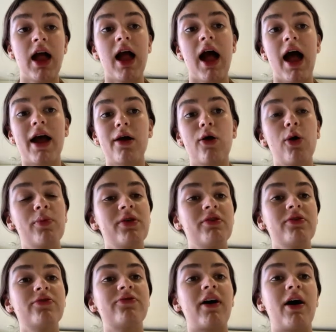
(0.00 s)
I hope that
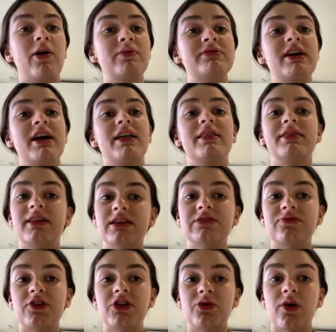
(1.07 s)
you found this
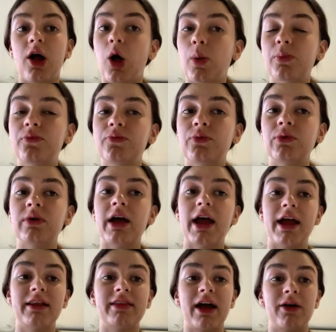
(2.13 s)
video helpful
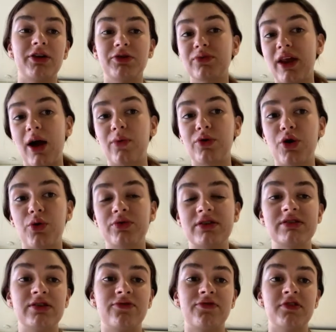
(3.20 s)
and that you now know the
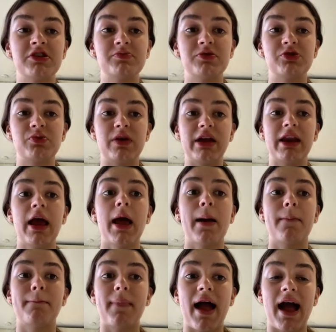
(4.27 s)
difference between
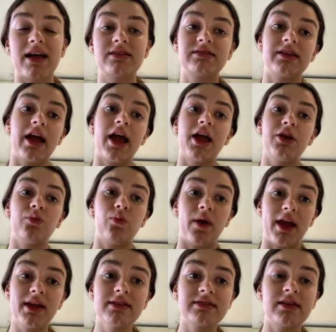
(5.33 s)
mass and
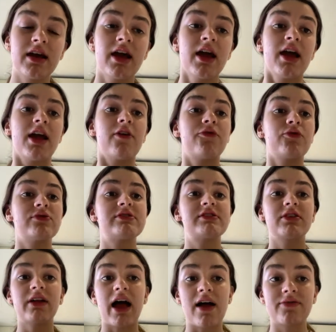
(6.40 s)
weight. If you
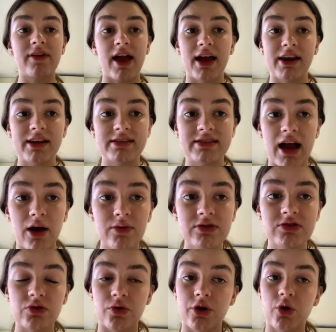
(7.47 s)
still have any
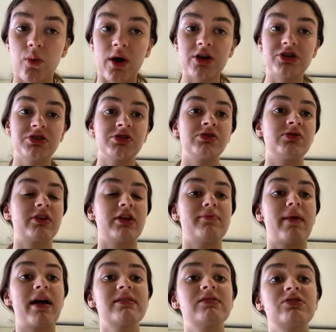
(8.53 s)
doubts or questions, you can
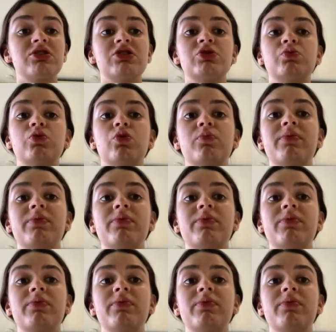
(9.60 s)
message us. We'll be